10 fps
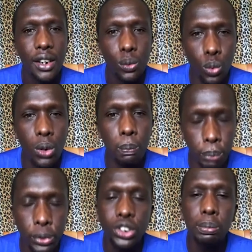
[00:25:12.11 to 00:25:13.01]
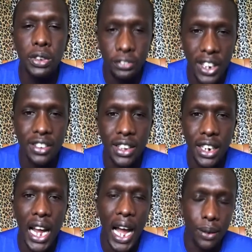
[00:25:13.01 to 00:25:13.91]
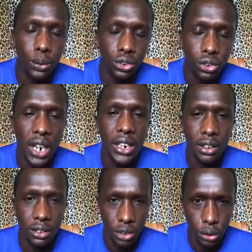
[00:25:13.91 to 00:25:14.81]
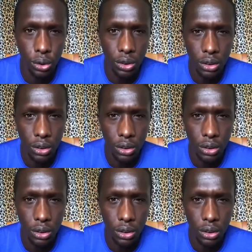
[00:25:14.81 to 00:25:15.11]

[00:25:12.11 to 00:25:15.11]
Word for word: would push me faster than I was running New York